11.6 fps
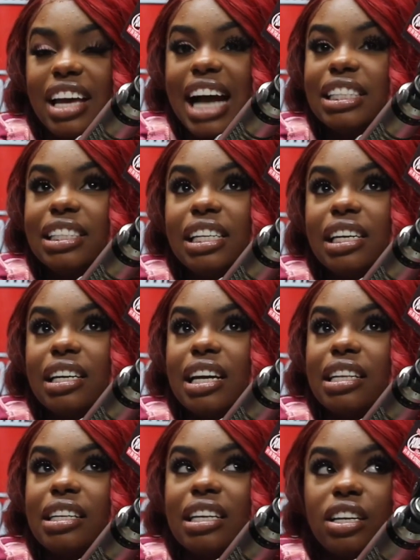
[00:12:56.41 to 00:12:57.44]
I just did
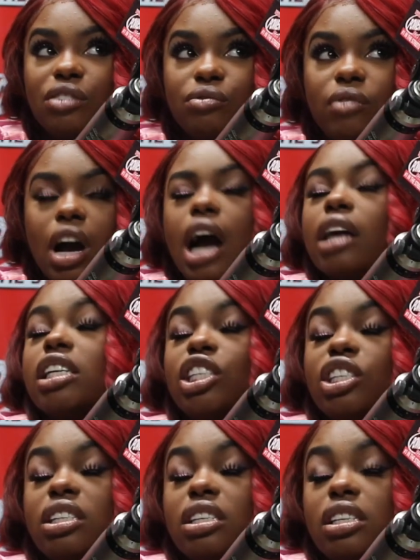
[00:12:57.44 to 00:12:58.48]
another
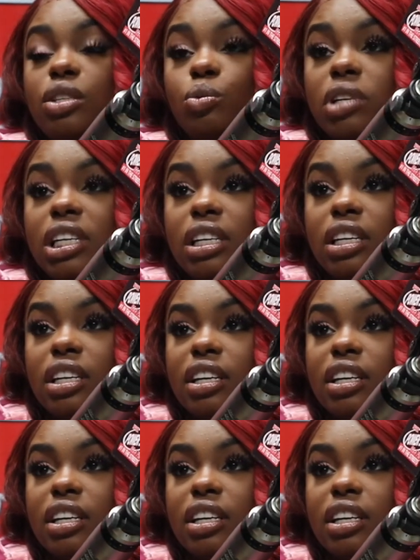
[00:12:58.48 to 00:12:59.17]
audition this week.